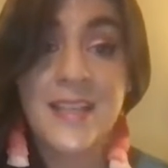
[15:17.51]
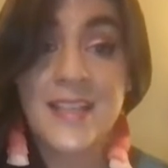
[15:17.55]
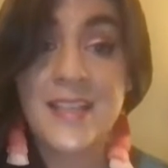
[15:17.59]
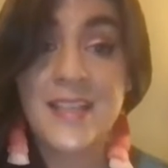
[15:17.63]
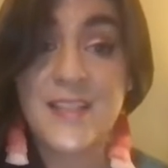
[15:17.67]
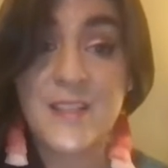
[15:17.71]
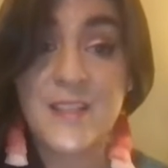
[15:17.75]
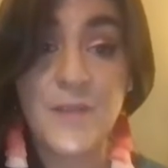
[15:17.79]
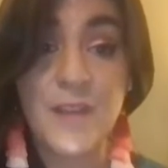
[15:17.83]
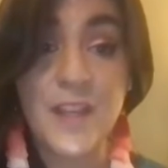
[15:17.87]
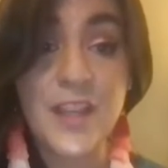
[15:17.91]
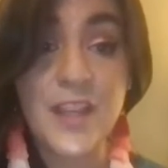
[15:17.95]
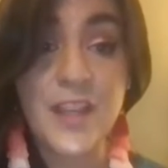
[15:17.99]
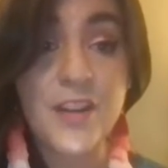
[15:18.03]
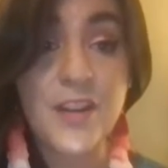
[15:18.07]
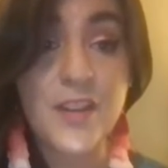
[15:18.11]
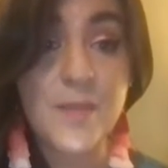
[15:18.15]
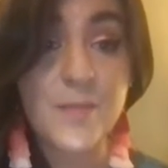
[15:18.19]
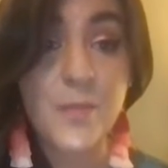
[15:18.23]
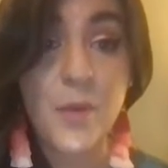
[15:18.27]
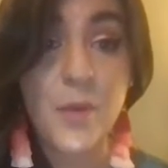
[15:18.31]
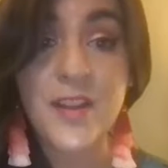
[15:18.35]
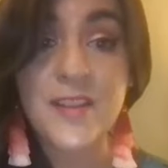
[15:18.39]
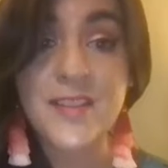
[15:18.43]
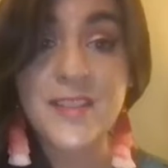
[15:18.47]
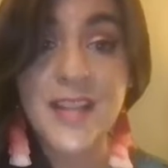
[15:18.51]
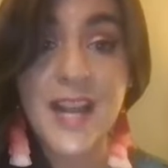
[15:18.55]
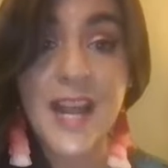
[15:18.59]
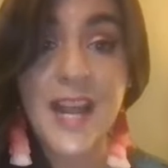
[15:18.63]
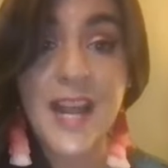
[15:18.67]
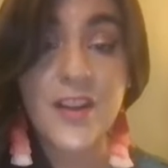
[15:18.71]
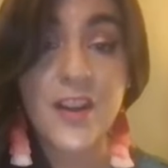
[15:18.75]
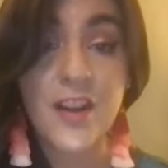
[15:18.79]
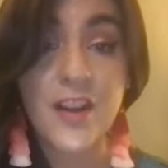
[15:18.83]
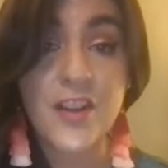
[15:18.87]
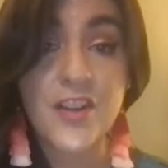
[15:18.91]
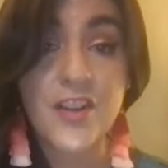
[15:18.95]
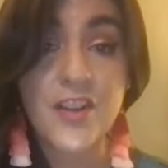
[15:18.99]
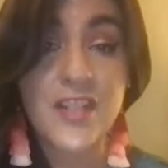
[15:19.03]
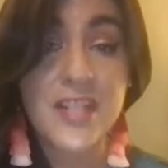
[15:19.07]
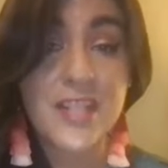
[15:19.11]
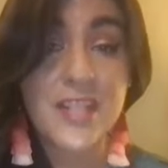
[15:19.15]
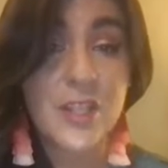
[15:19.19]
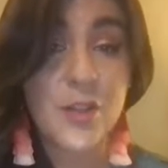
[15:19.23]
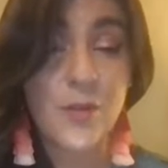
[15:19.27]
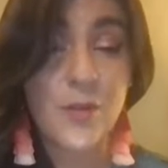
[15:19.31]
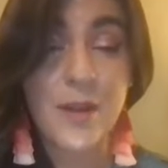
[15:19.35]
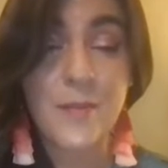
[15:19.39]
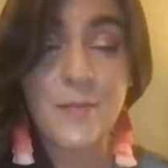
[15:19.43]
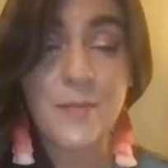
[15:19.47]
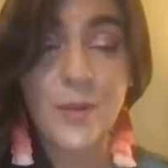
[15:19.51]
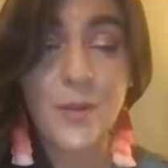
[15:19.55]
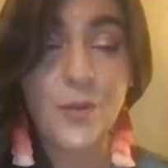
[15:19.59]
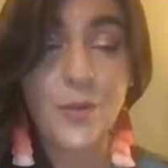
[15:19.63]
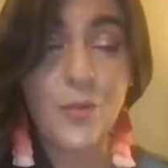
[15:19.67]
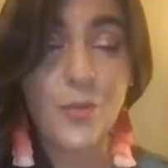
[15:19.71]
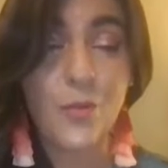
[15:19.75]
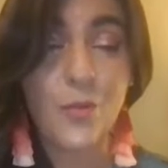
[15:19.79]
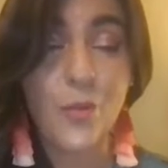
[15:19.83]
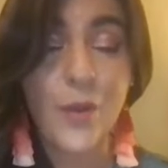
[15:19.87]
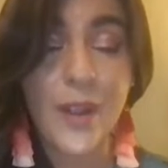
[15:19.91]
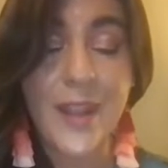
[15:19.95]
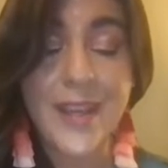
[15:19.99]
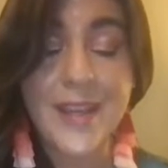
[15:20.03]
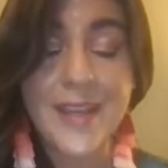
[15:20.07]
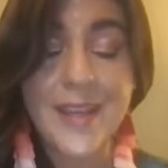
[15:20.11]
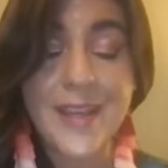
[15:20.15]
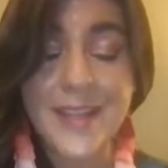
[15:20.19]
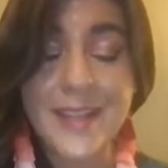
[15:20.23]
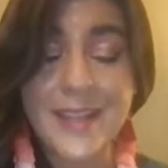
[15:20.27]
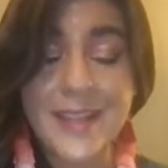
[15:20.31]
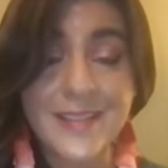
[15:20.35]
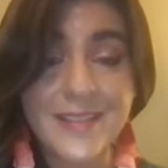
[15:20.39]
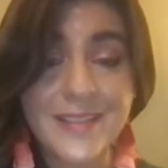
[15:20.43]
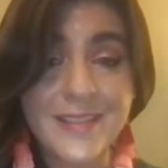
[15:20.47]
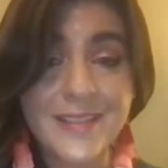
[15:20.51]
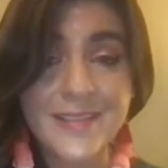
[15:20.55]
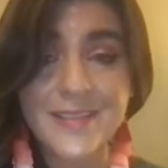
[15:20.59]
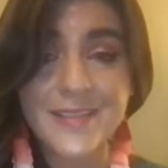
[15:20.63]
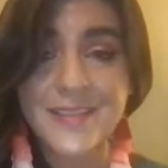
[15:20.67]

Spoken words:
his fingers pointed at her, she trembled, waiting,